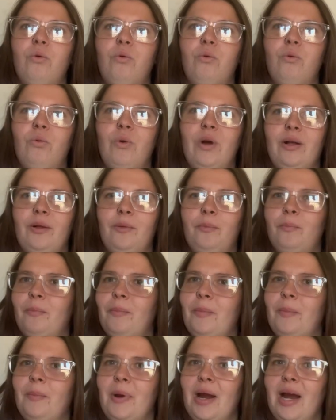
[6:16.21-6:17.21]
well
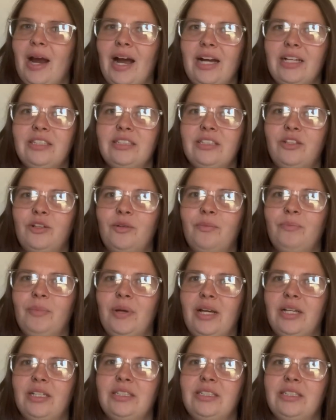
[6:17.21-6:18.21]
past their
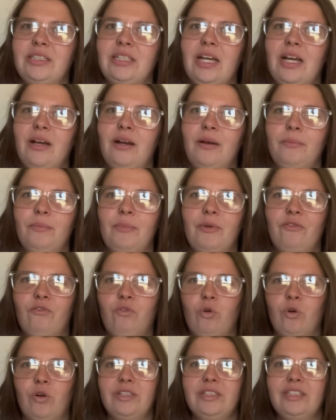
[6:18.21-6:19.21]
best
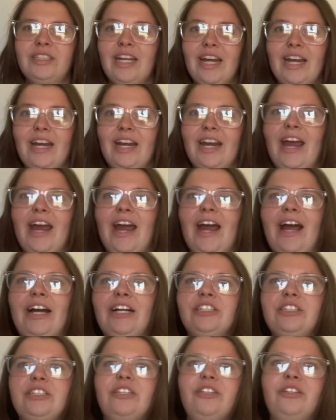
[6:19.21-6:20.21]
before date
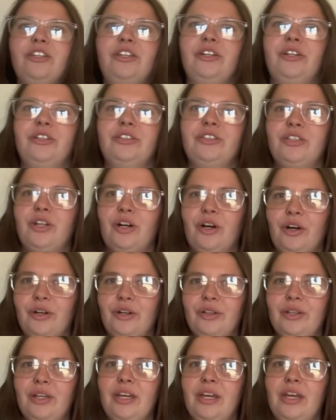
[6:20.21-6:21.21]
as the
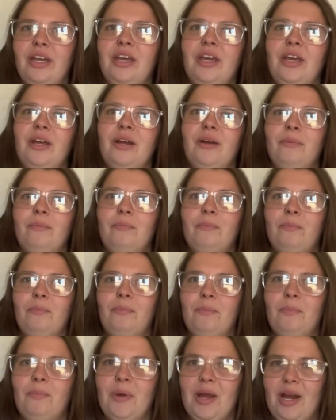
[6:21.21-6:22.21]
doll
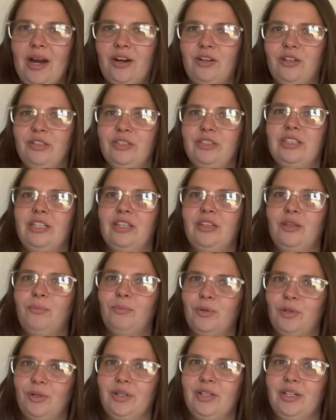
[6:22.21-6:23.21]
bears the
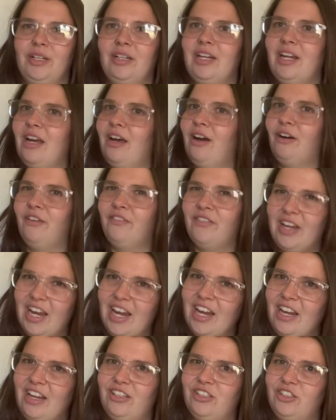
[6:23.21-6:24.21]
burden of
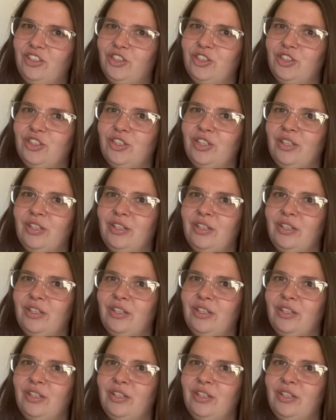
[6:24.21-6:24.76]
age.